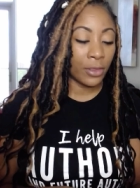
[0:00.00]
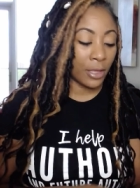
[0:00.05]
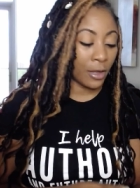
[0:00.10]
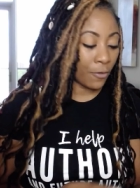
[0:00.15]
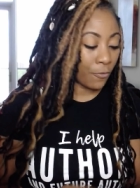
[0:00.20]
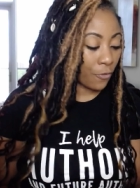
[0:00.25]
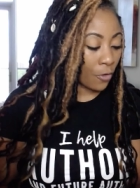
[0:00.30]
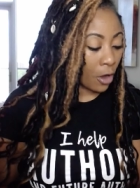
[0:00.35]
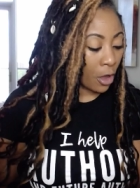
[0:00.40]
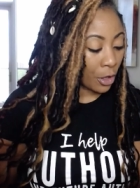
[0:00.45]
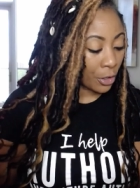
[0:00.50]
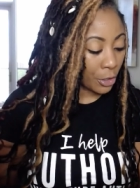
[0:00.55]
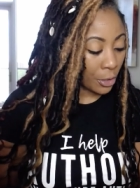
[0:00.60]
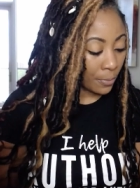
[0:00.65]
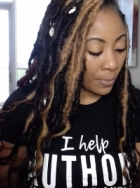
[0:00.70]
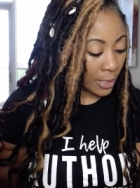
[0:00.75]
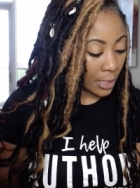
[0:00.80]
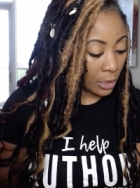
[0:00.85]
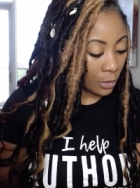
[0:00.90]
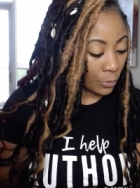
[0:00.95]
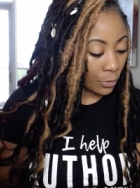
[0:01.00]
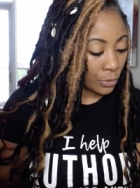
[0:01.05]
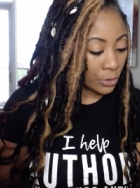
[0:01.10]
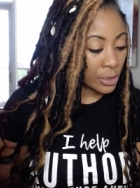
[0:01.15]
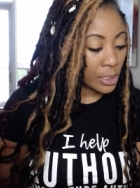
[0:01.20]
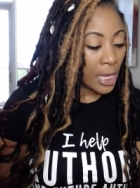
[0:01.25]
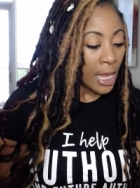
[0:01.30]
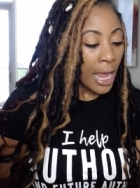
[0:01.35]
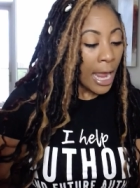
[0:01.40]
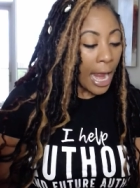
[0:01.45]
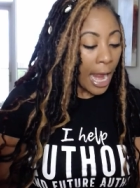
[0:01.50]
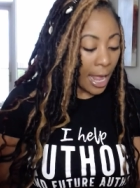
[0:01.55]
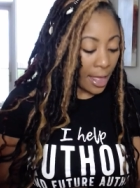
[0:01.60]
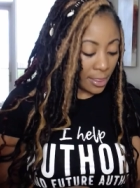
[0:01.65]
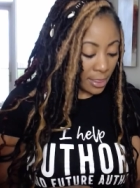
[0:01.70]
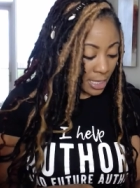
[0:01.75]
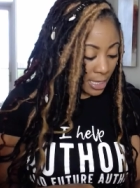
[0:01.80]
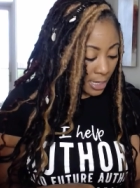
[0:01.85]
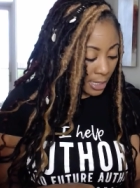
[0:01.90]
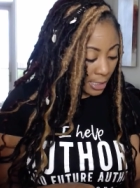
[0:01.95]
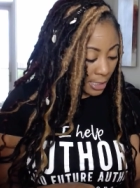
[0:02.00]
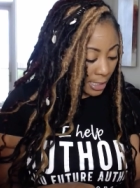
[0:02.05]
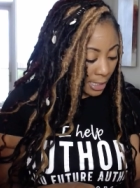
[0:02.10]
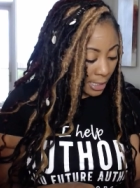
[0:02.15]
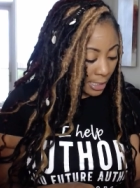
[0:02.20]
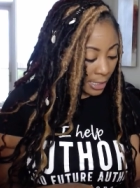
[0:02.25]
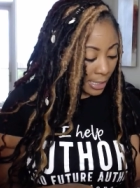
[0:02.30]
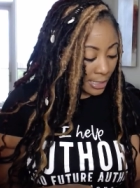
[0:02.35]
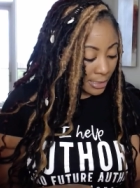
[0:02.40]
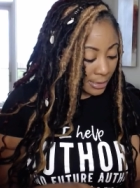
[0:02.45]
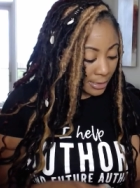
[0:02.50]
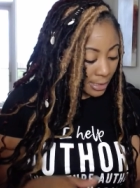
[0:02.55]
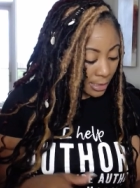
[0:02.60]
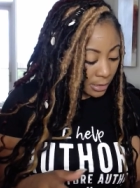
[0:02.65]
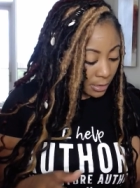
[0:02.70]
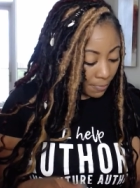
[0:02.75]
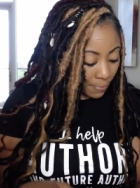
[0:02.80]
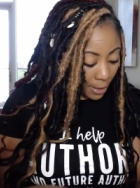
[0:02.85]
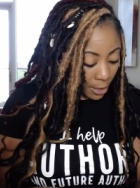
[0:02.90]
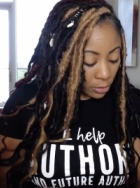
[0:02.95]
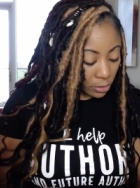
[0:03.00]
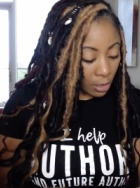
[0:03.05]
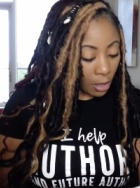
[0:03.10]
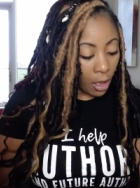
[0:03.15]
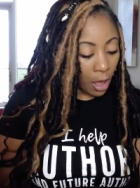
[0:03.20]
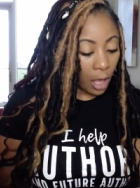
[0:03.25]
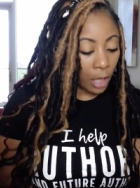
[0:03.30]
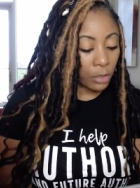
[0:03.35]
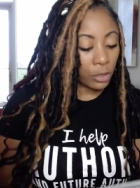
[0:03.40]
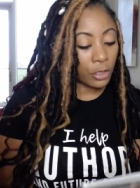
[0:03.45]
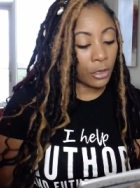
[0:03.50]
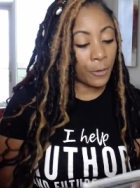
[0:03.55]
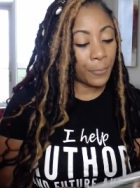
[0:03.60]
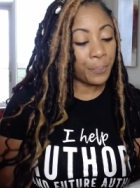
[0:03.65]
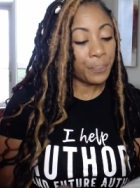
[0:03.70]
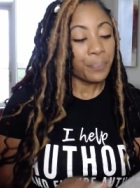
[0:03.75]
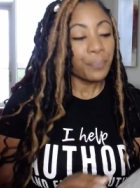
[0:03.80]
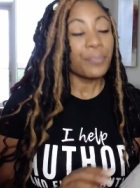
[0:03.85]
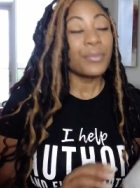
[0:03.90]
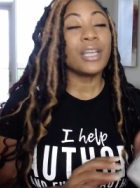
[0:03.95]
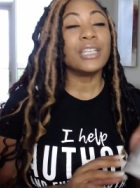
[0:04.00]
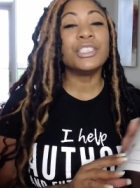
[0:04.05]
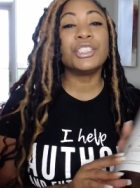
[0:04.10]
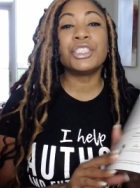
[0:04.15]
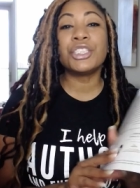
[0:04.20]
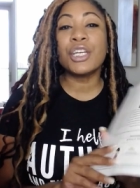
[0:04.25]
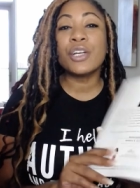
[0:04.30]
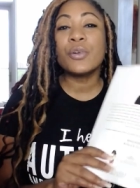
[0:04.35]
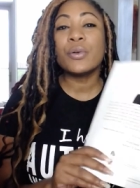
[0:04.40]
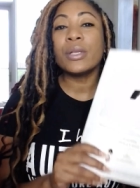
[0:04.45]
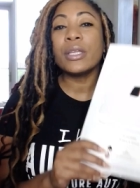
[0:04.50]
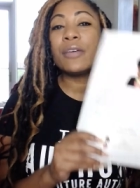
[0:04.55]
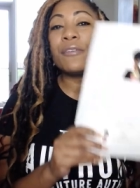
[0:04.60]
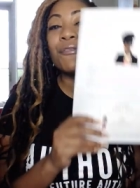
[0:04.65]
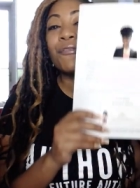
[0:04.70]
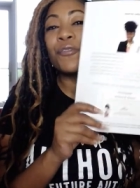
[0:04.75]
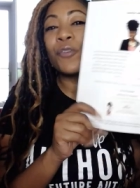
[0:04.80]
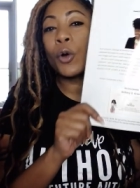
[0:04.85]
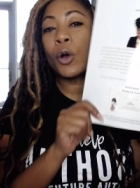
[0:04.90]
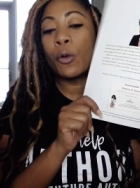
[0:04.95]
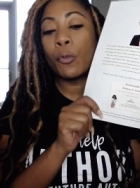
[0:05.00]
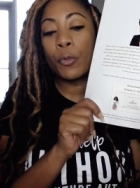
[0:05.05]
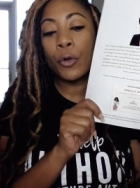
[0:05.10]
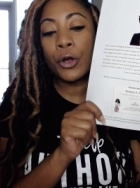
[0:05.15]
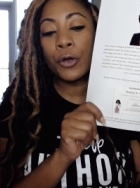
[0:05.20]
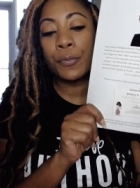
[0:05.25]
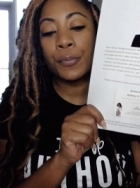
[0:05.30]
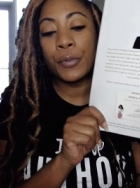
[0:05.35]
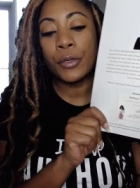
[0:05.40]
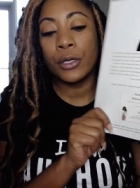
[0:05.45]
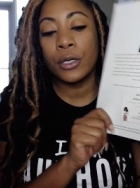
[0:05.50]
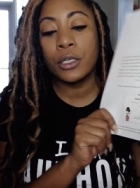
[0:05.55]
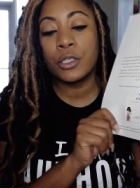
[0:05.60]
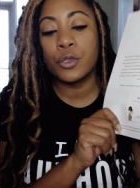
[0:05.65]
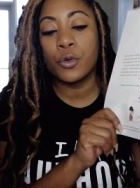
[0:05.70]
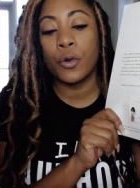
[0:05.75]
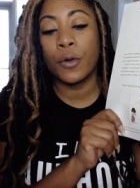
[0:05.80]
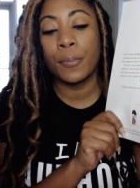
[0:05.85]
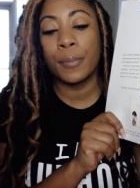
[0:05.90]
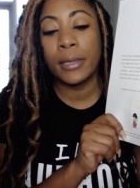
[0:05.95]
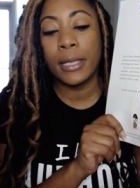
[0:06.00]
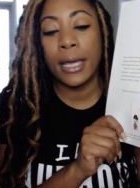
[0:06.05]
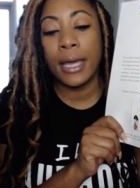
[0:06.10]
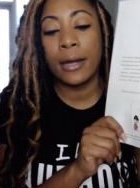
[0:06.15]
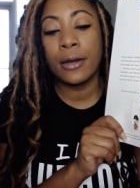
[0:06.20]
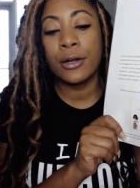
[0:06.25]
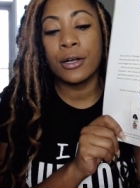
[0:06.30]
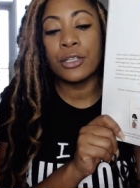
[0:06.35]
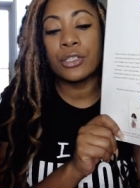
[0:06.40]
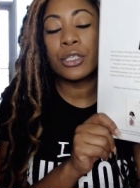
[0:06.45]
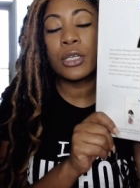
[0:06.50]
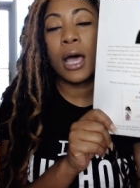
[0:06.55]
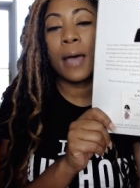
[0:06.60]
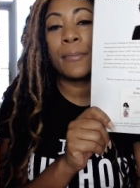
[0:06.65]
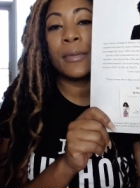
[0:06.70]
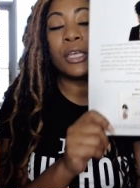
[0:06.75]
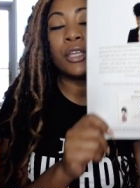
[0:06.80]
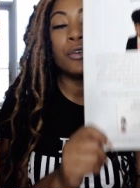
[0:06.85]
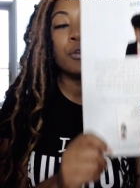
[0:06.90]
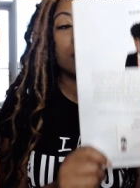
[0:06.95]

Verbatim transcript: there for all your manuals. And then again, it says about the author. Generally for workbooks or planners, I mean, you